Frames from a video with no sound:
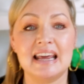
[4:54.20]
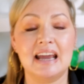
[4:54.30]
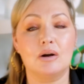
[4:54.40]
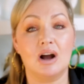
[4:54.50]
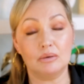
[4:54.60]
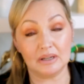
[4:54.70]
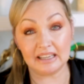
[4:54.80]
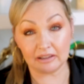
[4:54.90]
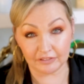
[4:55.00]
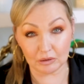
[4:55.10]
Now, I'll
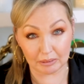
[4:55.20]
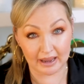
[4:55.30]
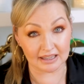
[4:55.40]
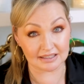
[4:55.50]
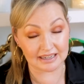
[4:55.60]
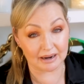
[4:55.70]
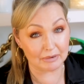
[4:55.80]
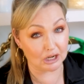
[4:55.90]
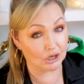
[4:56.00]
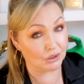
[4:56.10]
link a few bags down
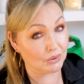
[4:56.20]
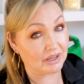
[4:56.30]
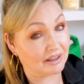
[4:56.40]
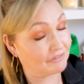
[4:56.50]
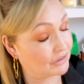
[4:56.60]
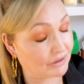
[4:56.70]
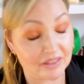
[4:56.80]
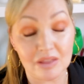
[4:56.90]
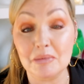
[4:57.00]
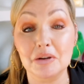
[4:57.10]
below if you're
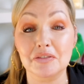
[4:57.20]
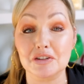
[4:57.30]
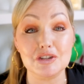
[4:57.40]
in the mood for